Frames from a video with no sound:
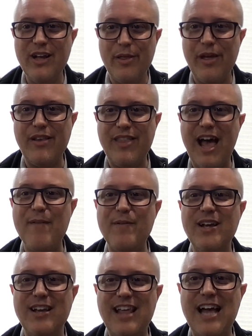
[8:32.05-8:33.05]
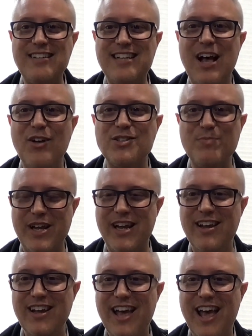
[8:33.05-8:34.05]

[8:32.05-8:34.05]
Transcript: then that that tells me